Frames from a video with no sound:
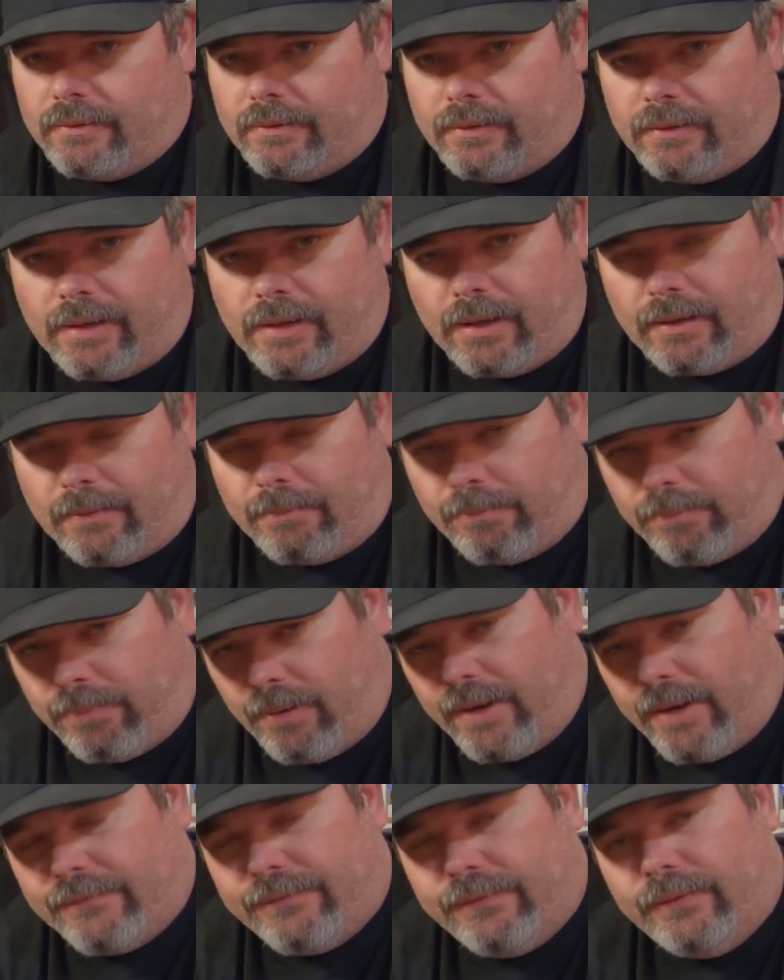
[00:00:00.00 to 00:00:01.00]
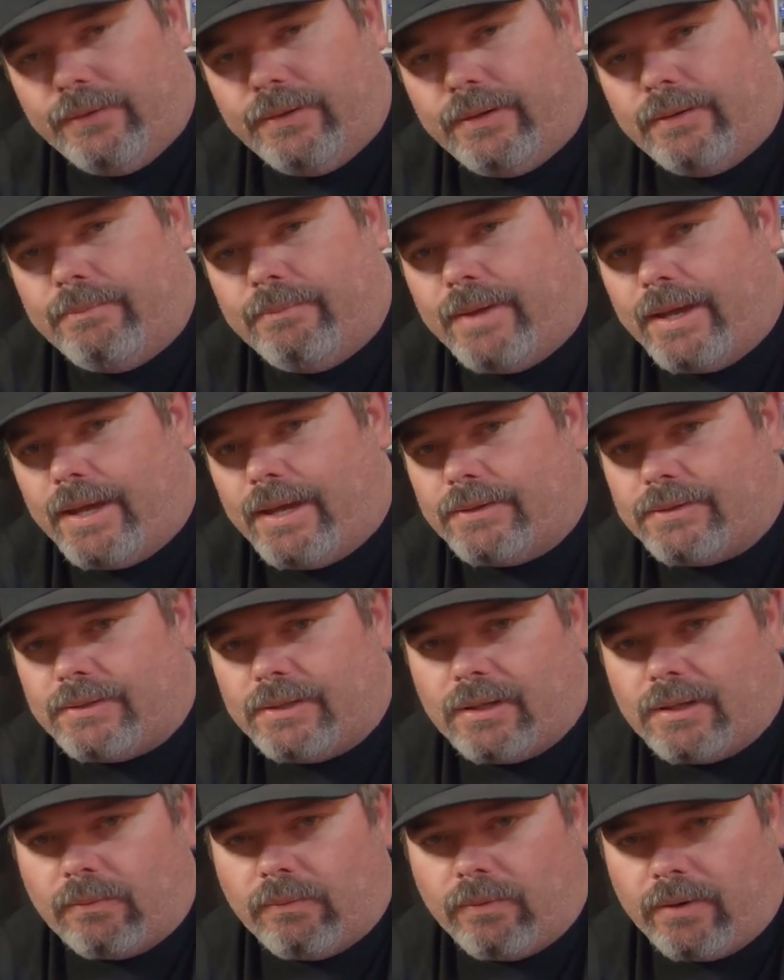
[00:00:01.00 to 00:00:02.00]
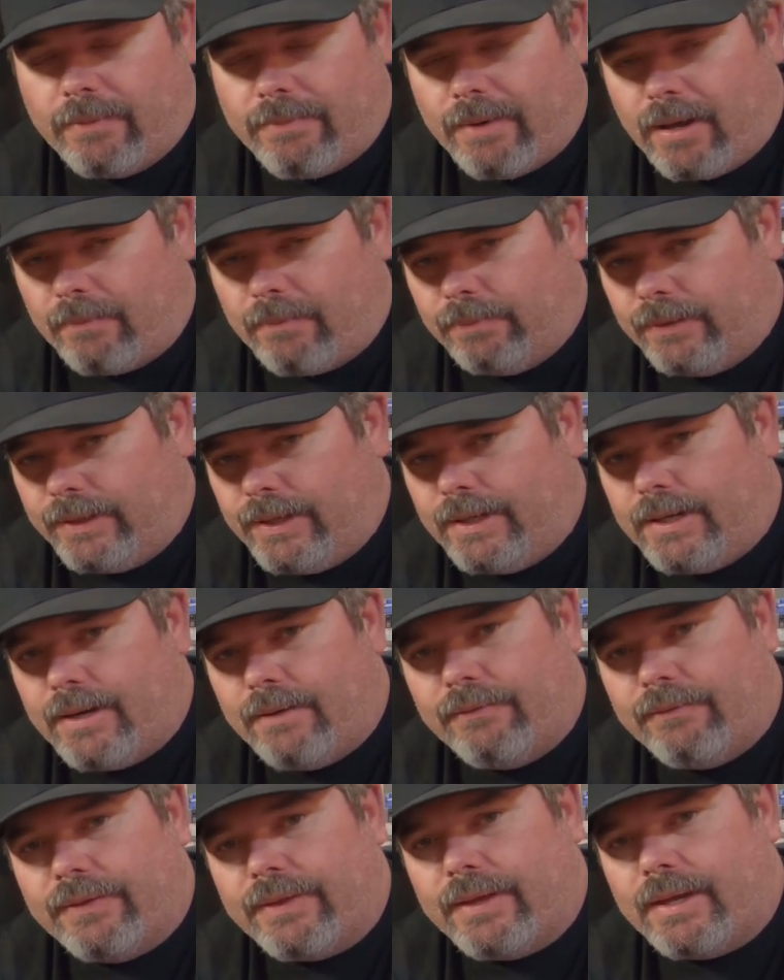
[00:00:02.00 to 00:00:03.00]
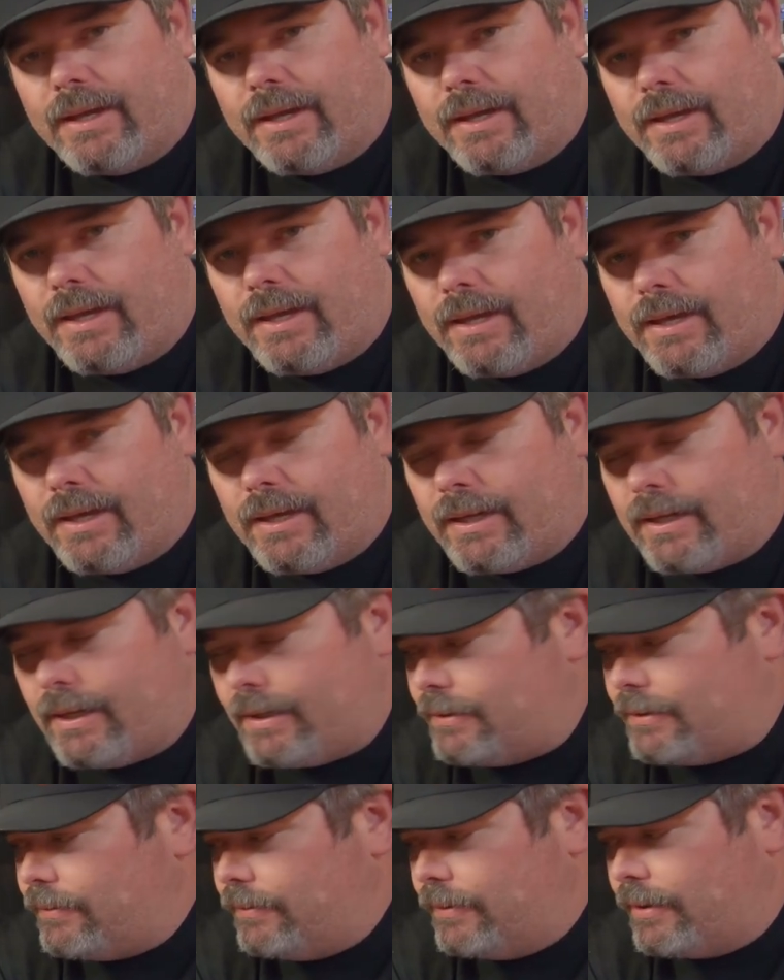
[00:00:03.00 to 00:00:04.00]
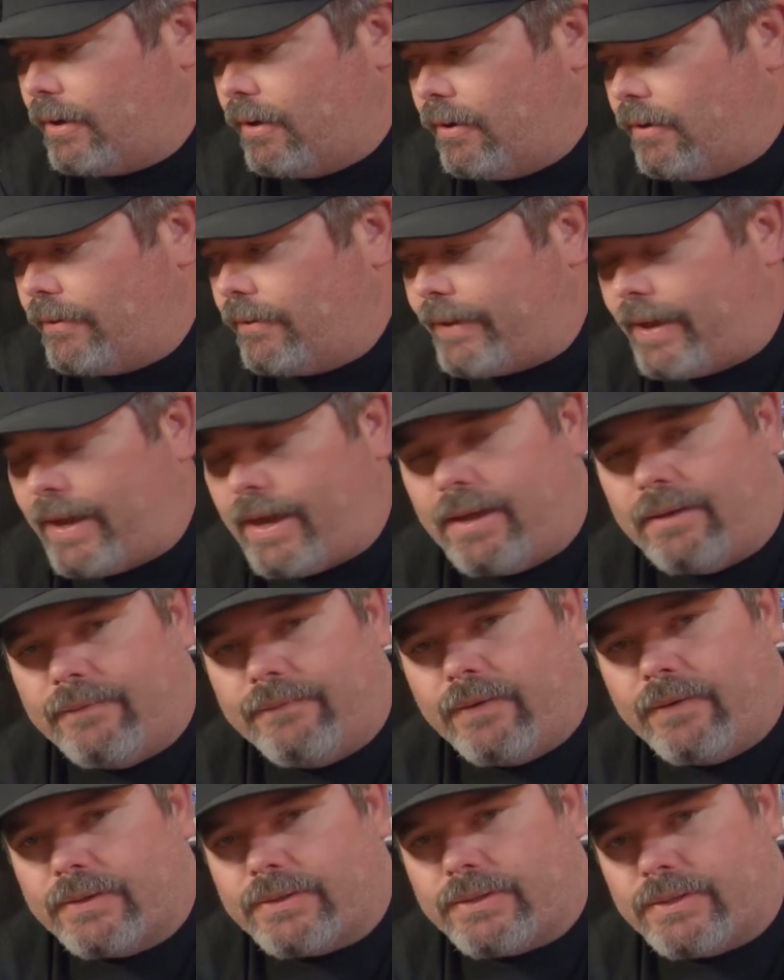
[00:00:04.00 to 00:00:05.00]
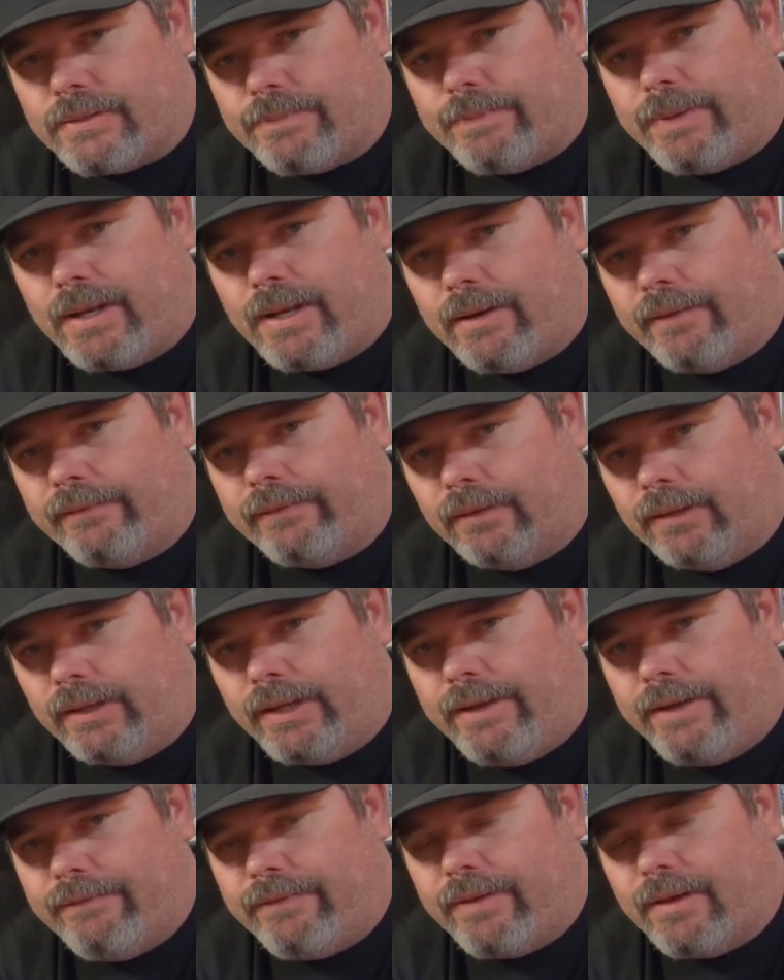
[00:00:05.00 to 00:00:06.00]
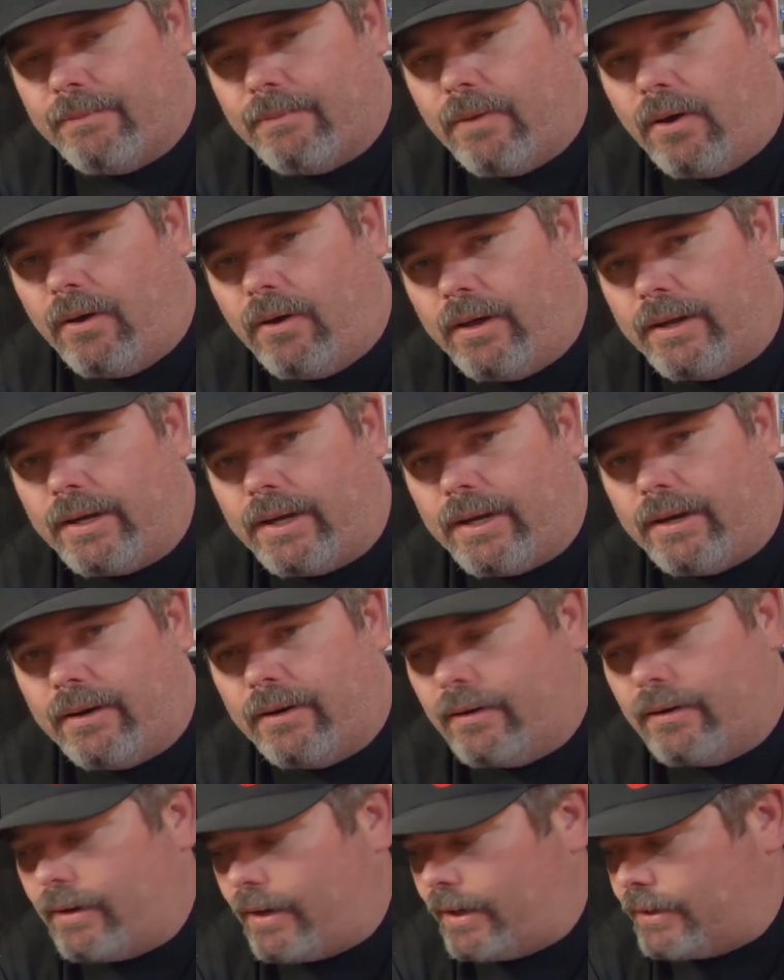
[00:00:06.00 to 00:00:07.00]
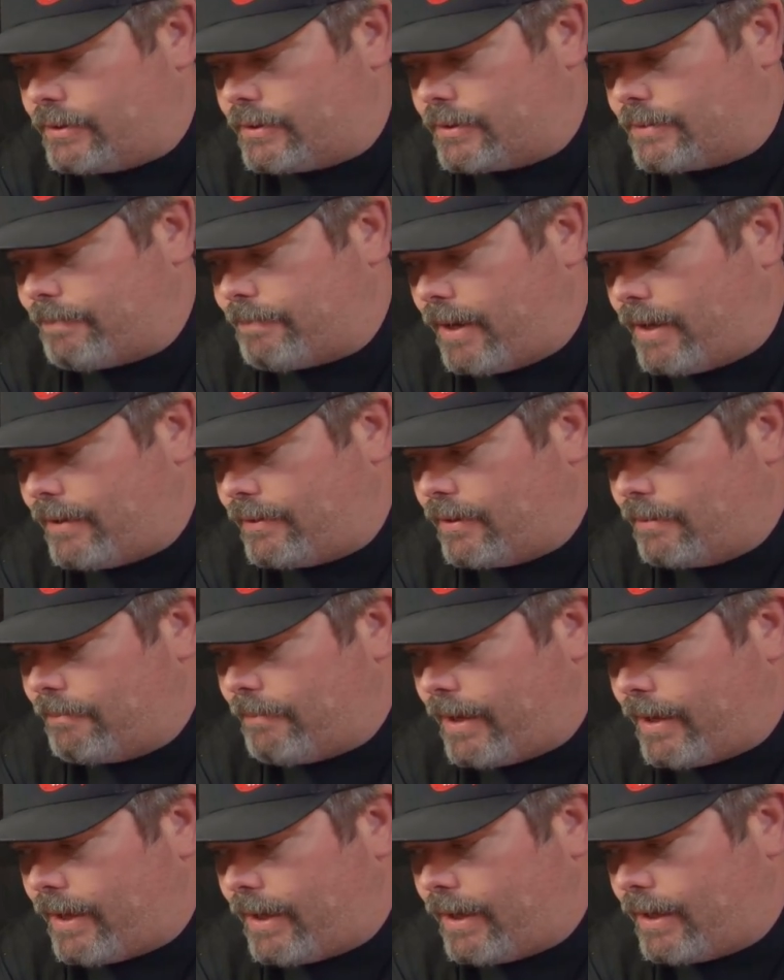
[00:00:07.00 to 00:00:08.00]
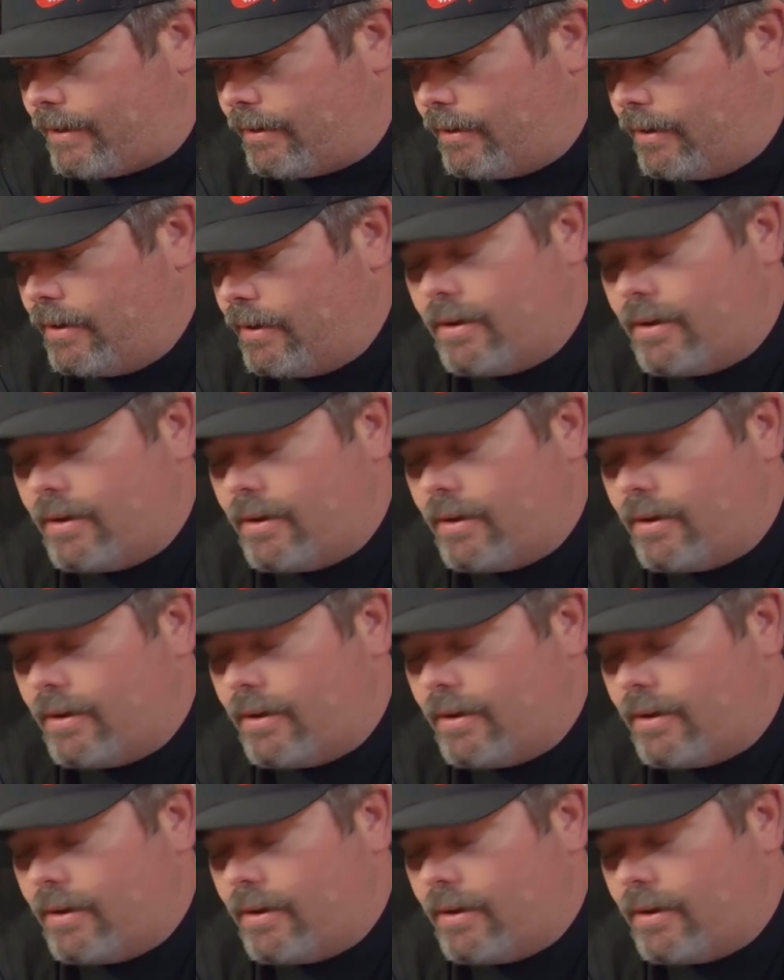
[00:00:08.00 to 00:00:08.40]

you got a brake fluid mesh, you got to worry about bleeding everything again and doing all that versus being able to leave them on here and just paint them by hand.